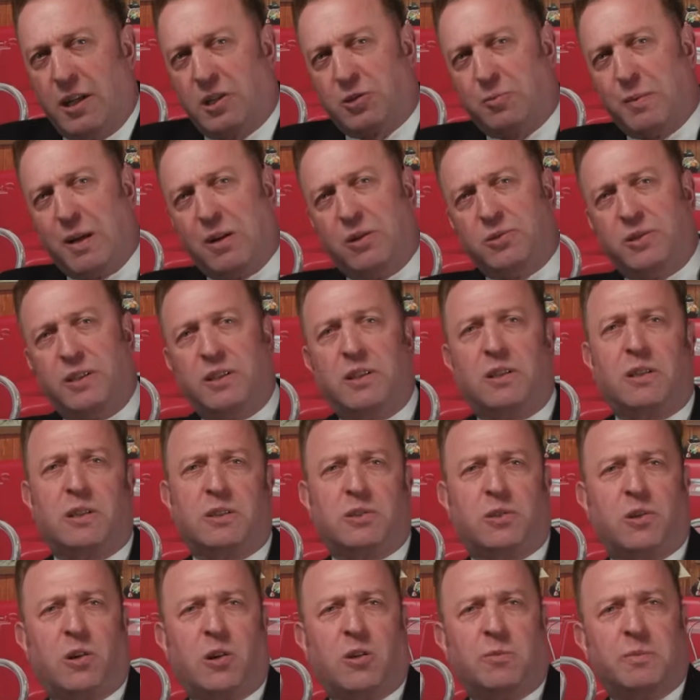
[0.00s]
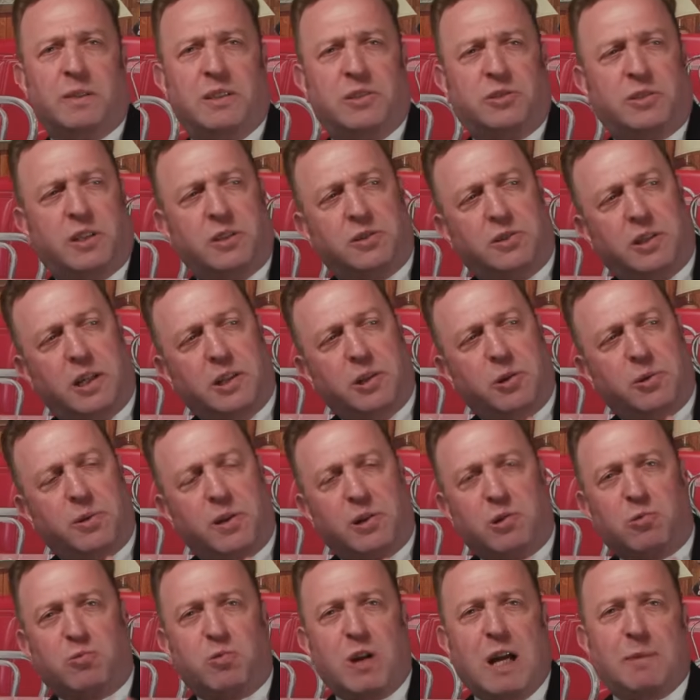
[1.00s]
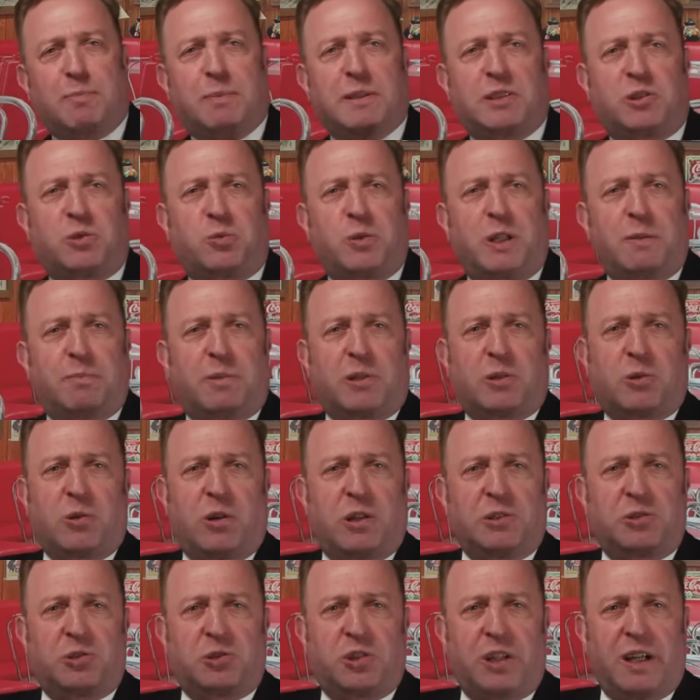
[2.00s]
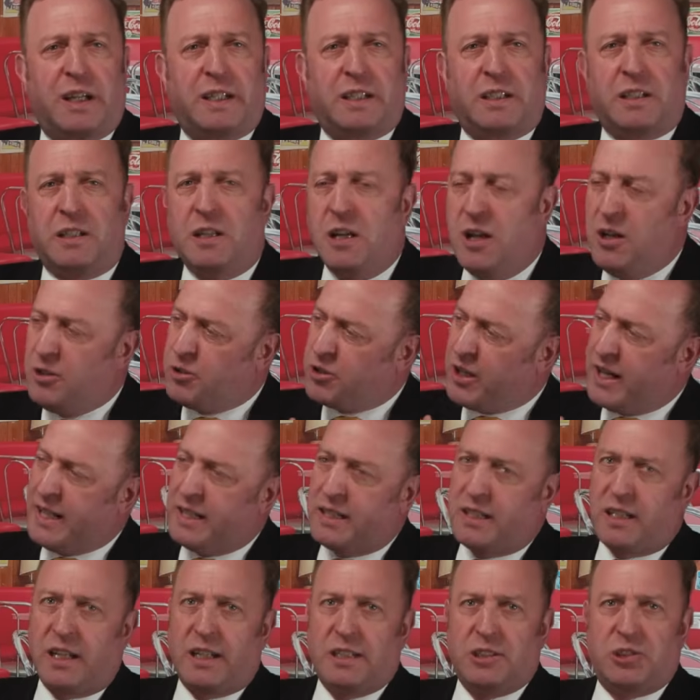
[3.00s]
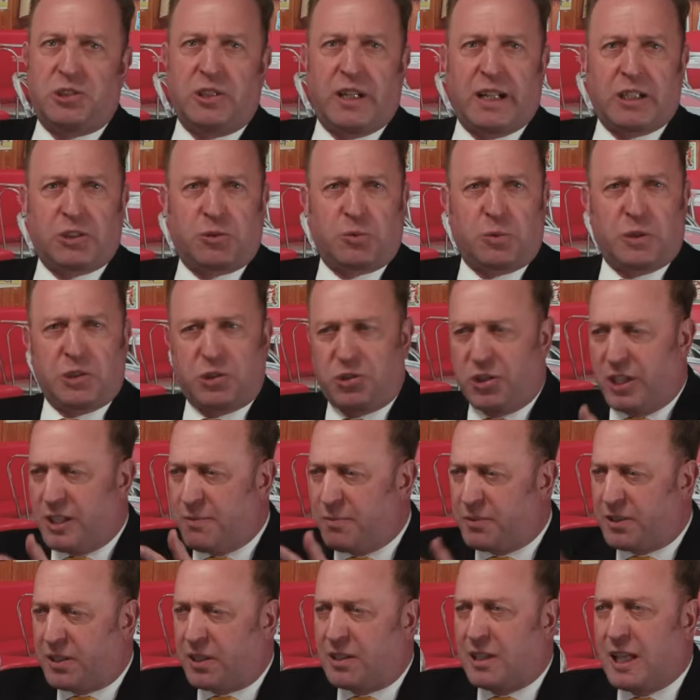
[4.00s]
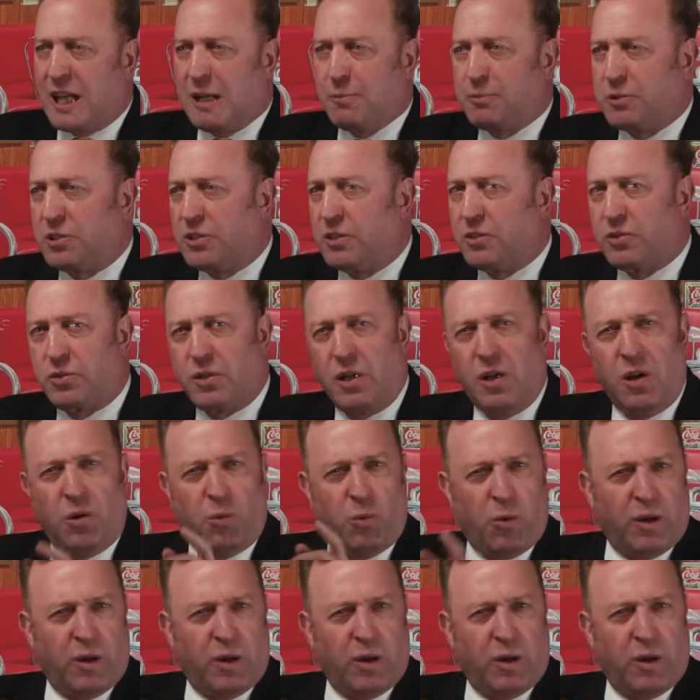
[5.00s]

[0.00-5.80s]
As Mao Zedong's armies continued their rapid sweep across China, Chiang Kai-shek's regime collapses.